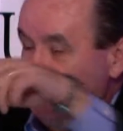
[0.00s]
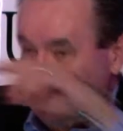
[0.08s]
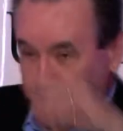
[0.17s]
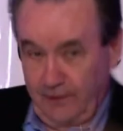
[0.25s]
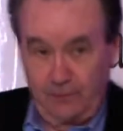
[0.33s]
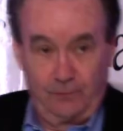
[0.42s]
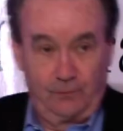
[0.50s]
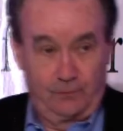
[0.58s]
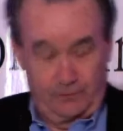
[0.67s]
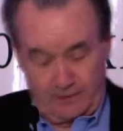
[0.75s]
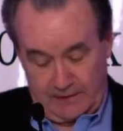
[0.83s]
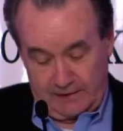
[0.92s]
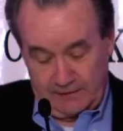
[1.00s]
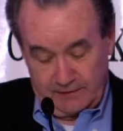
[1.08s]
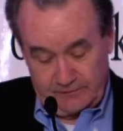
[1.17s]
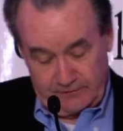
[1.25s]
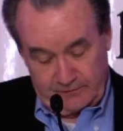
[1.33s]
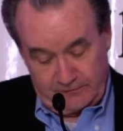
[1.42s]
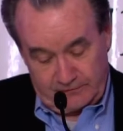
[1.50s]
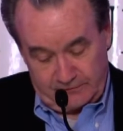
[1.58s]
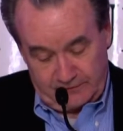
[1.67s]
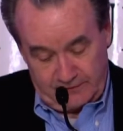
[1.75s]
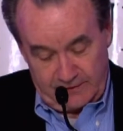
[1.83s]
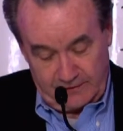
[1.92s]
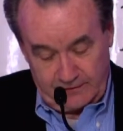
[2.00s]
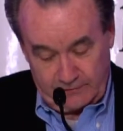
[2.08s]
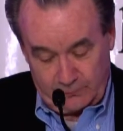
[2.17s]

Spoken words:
I'd like to just to say that